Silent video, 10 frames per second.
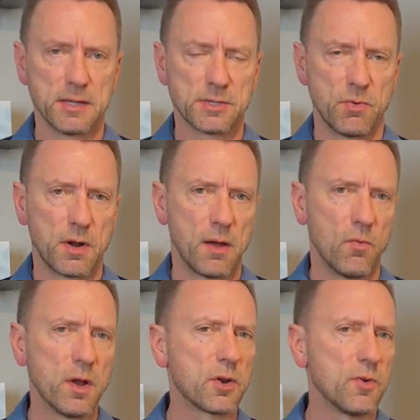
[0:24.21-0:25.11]
So when I
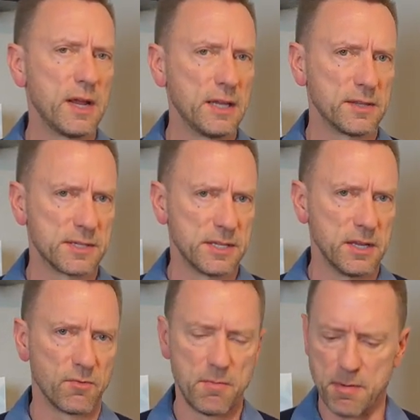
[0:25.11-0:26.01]
want to create the
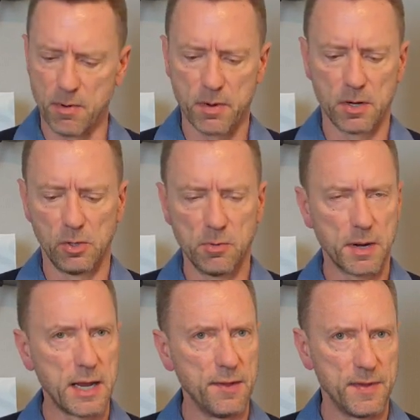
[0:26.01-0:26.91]
seal, remember we're going to
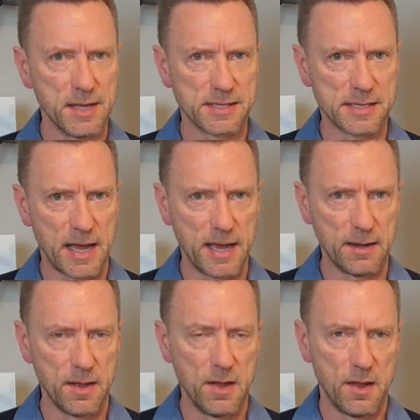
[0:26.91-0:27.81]
lubricate the inside
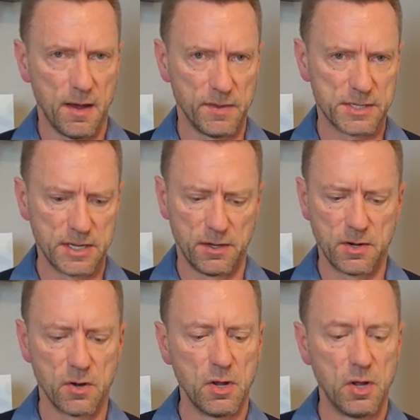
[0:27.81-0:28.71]
of the
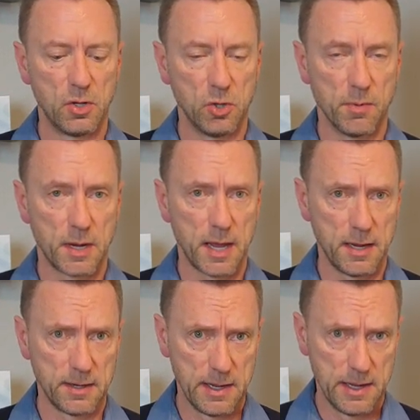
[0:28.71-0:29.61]
cylinder,
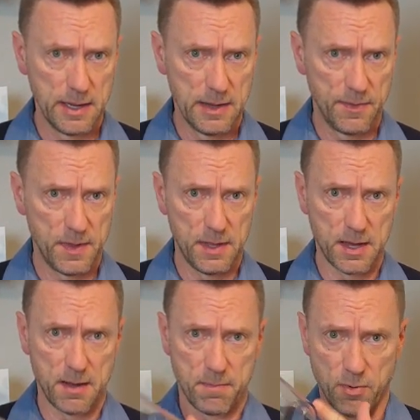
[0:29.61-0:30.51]
lubricate
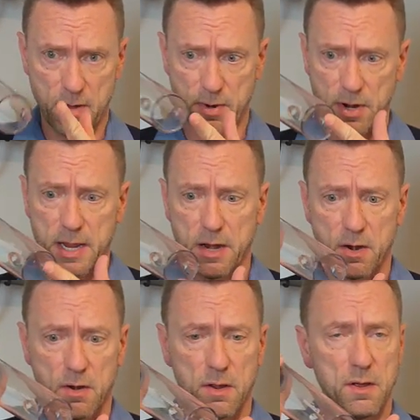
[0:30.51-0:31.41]
the perimeter
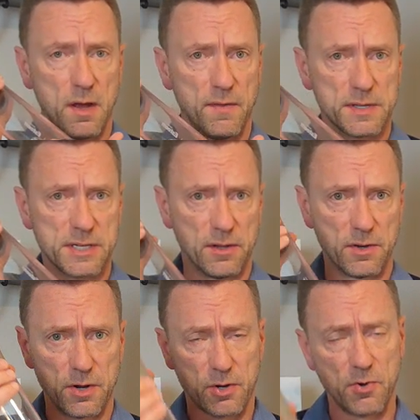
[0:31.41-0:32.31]
here of the
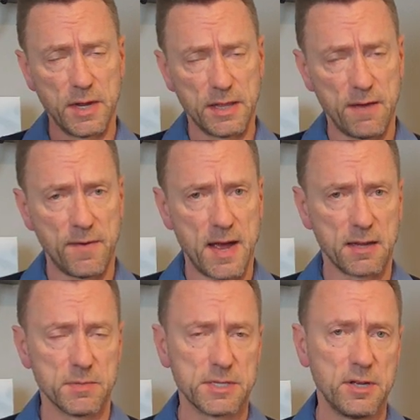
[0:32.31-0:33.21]
cylinder to create that
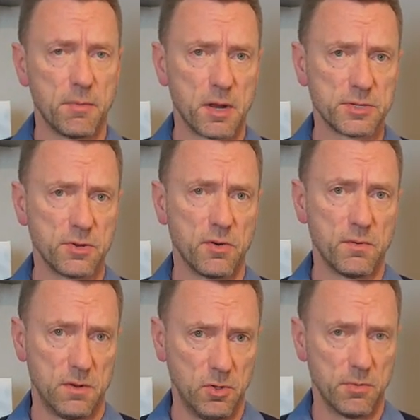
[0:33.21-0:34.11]
vacuum seal, but also
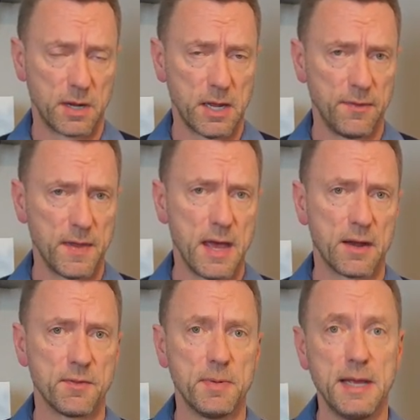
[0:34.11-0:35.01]
lubricate the head
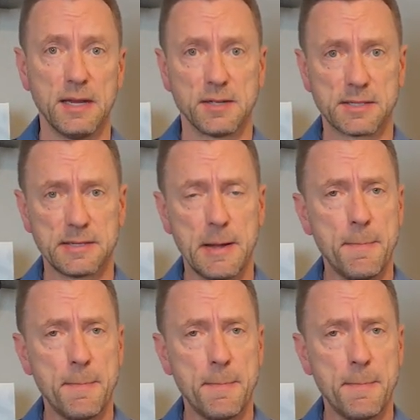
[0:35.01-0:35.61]
of the penis.